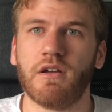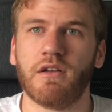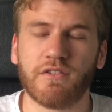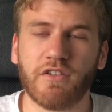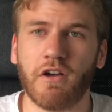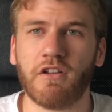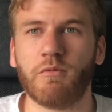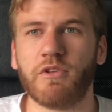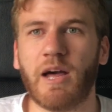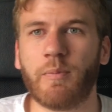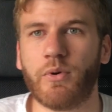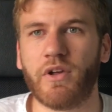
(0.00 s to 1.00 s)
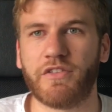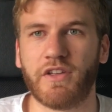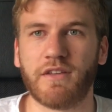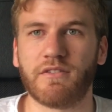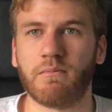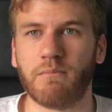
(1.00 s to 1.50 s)
Sign in with Apple, I
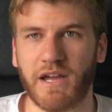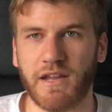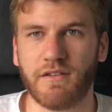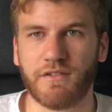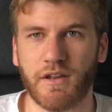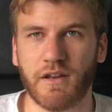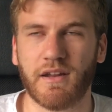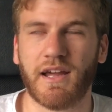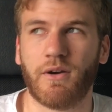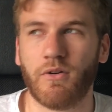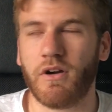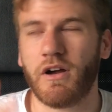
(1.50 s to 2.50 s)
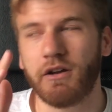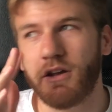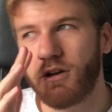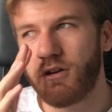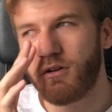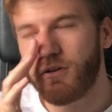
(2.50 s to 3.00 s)
think, is amazing. Now I
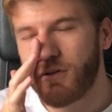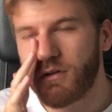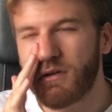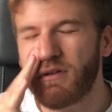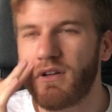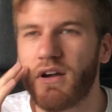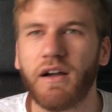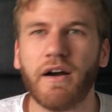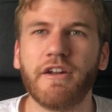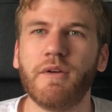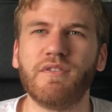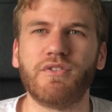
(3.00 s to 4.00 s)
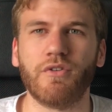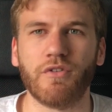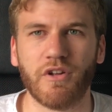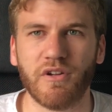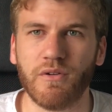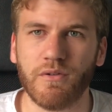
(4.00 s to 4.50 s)
know it's not
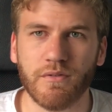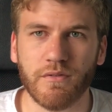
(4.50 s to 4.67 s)
new.